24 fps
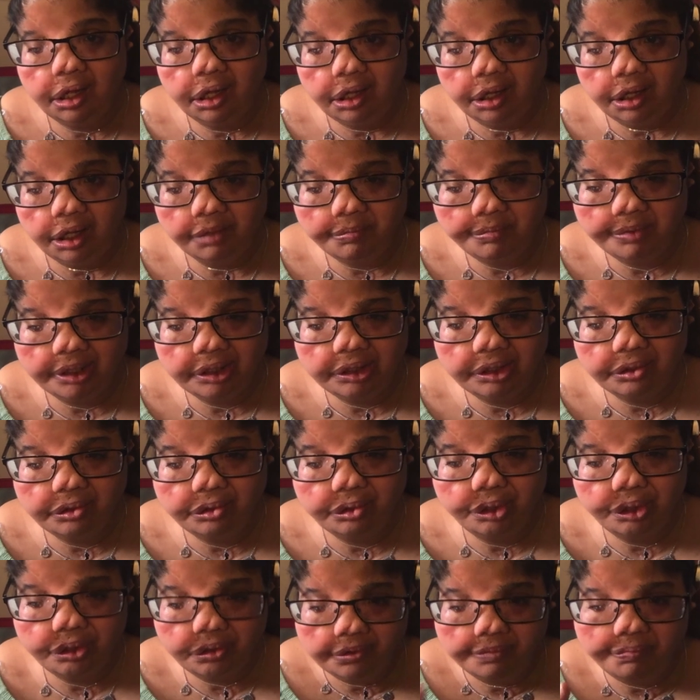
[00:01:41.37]
I'm going to do
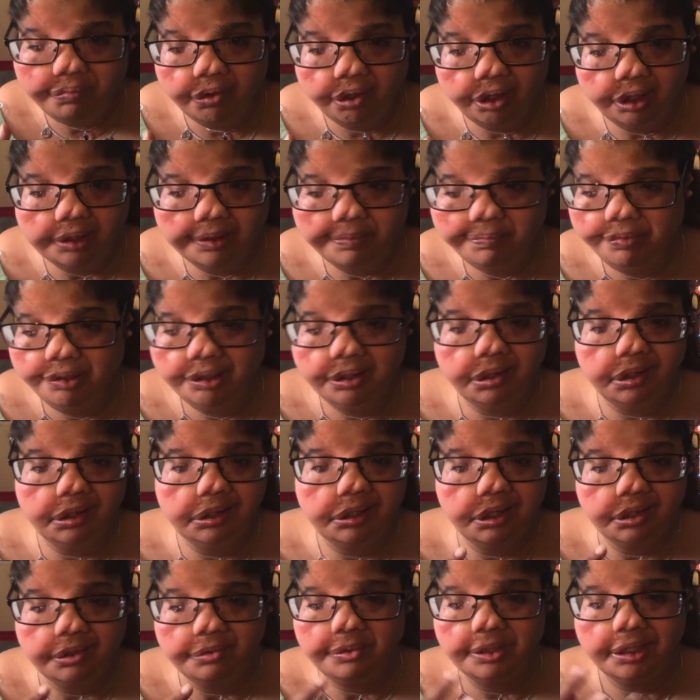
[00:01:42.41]
two books because
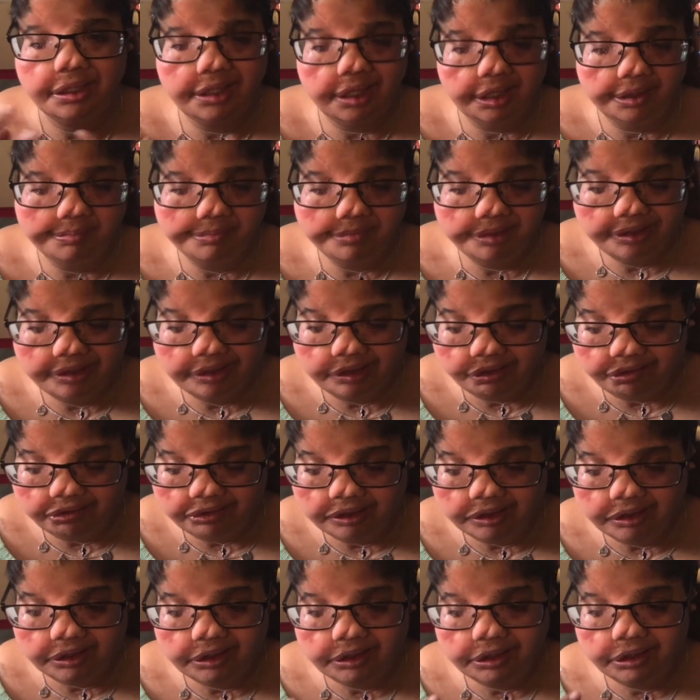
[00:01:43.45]
they're in the same
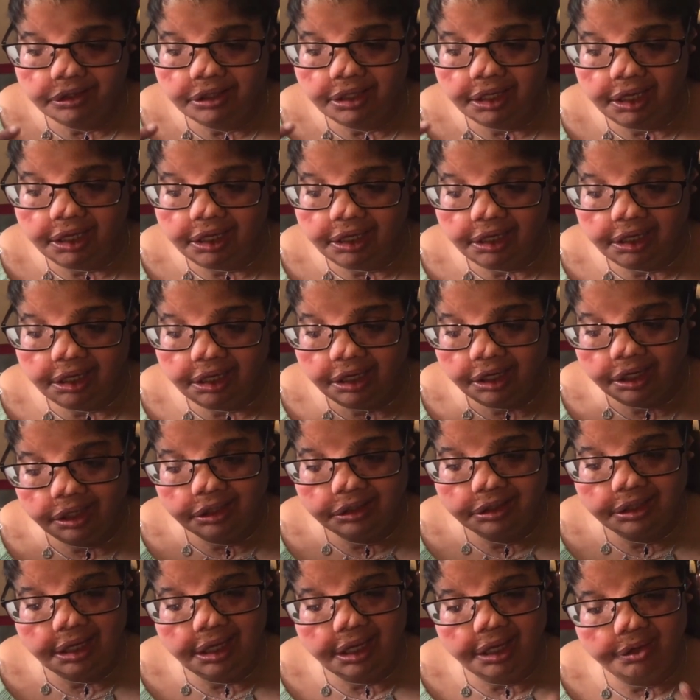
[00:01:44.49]
series,
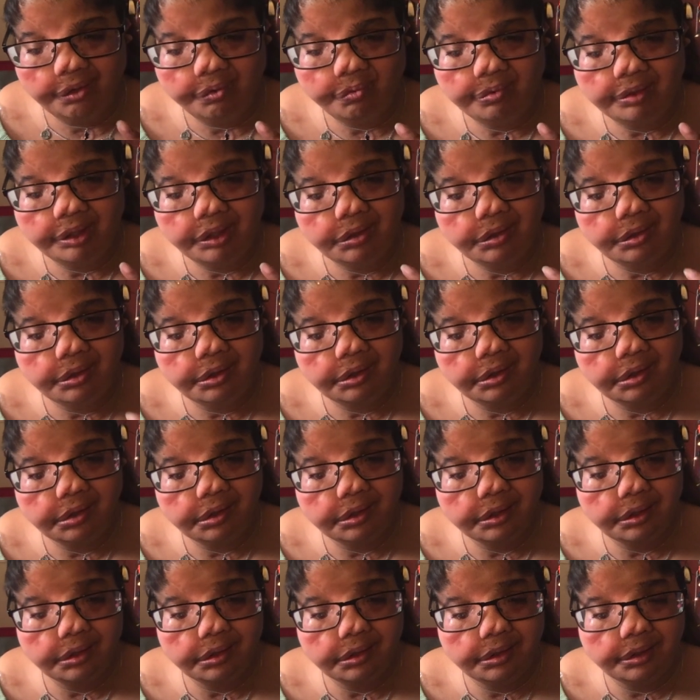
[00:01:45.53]
and I don't want to
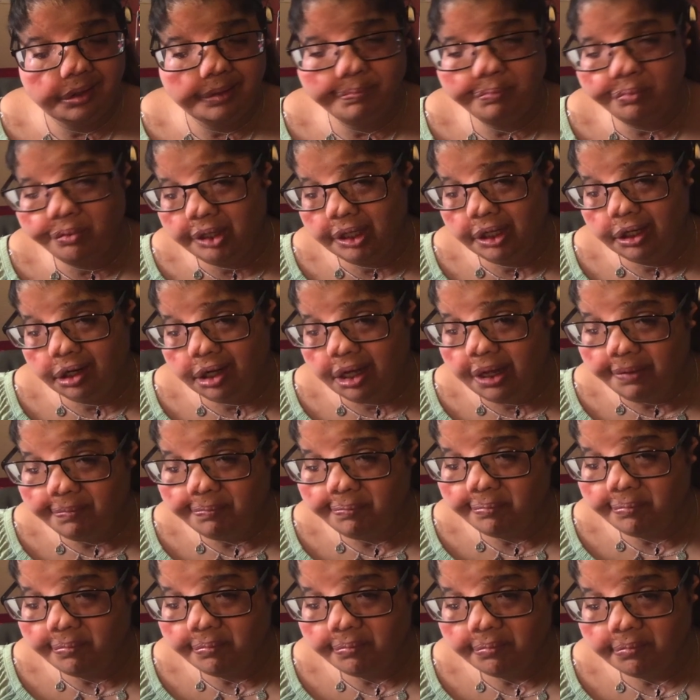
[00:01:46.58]
split it up,
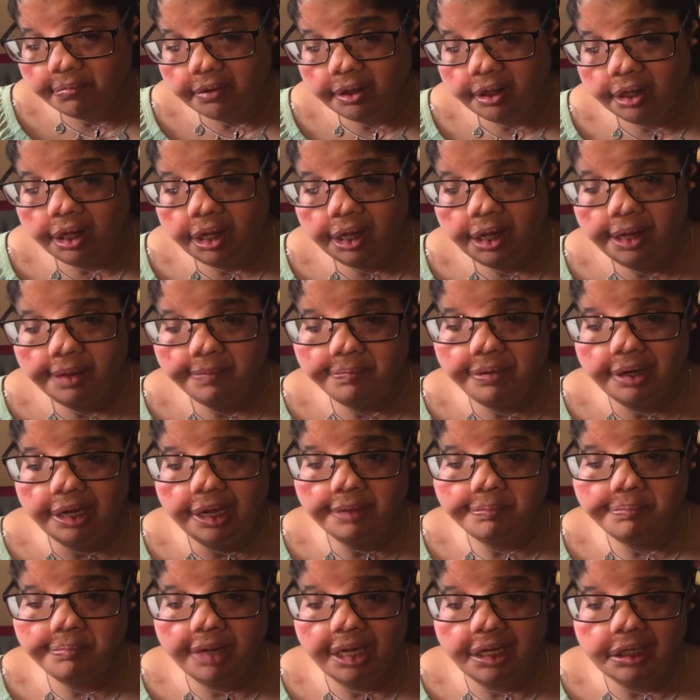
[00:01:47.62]
but I
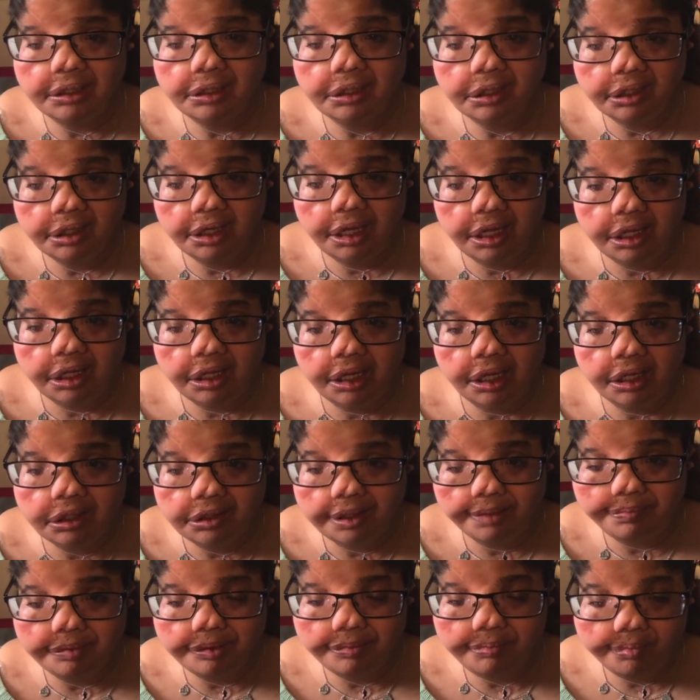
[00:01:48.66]
might end
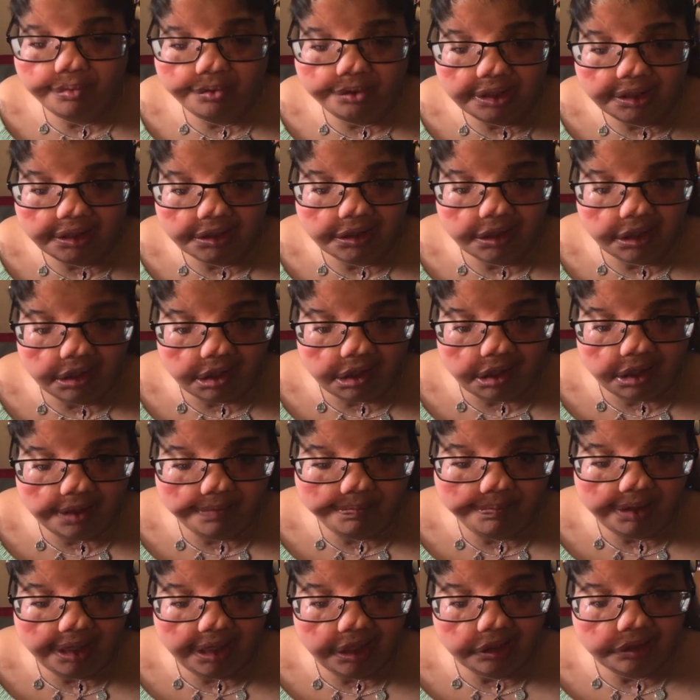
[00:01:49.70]
up splitting it
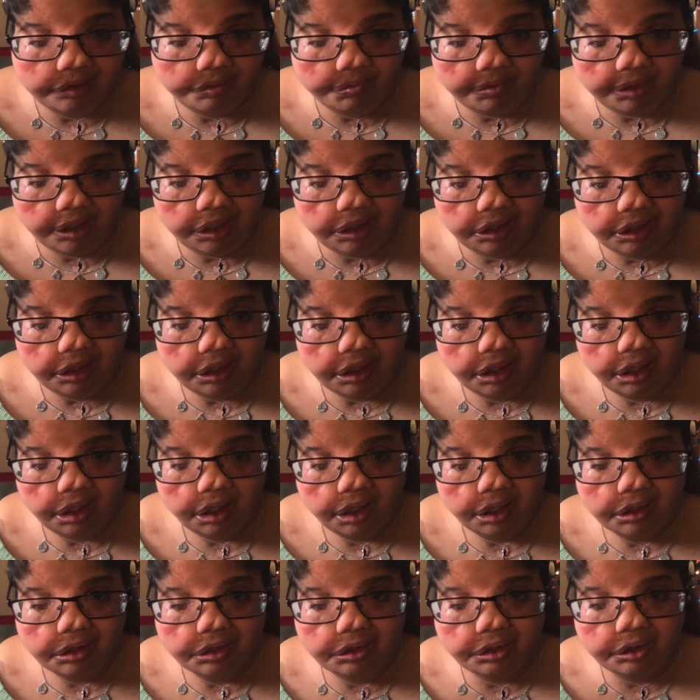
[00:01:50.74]
up anyway
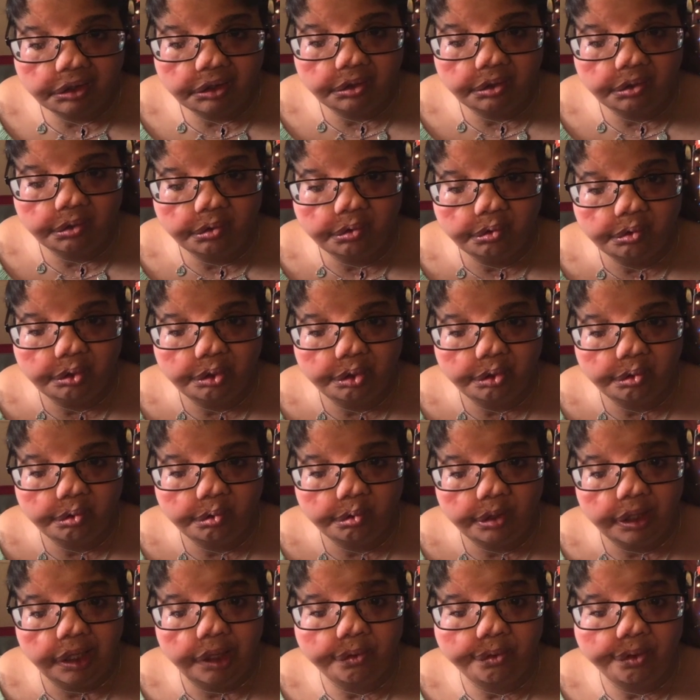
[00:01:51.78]
due to
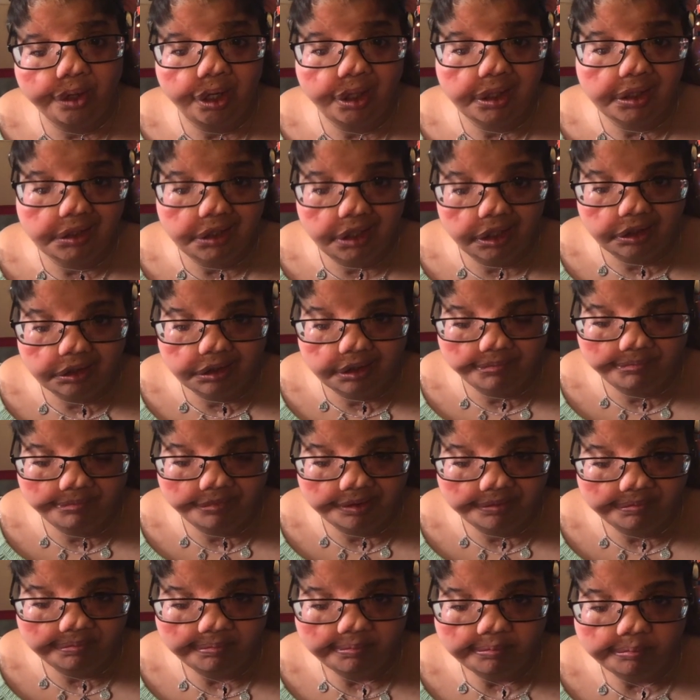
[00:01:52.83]
how long it takes me.
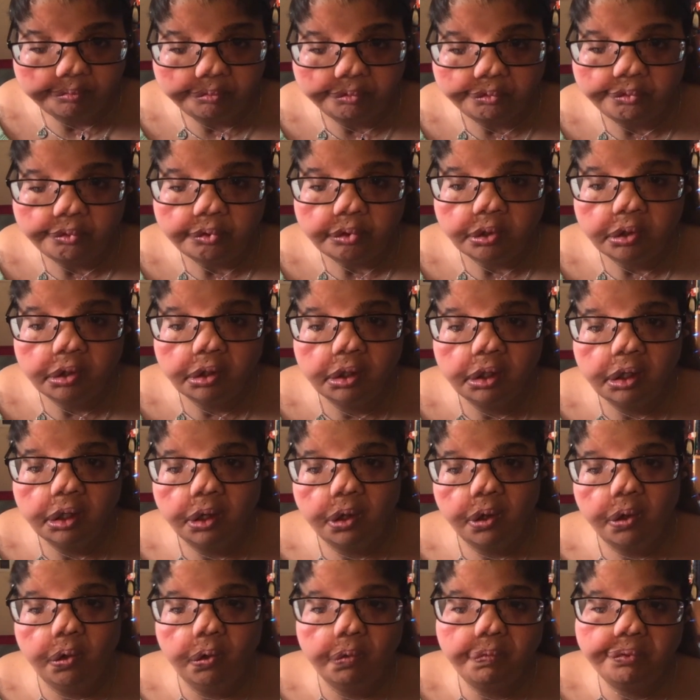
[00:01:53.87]

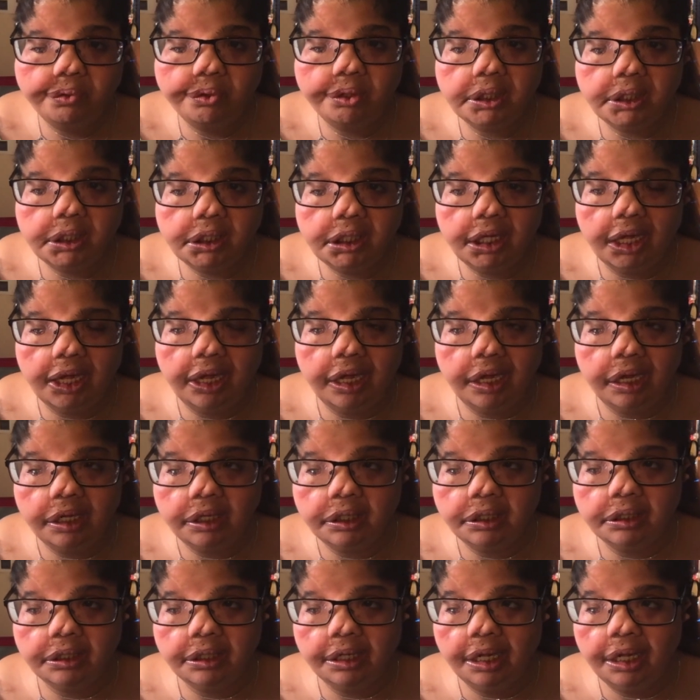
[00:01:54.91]
Hopefully,
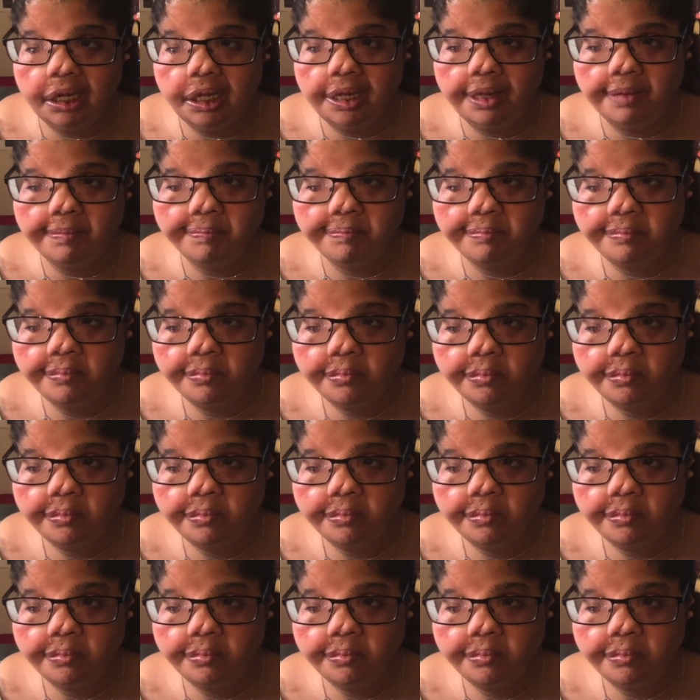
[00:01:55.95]
I am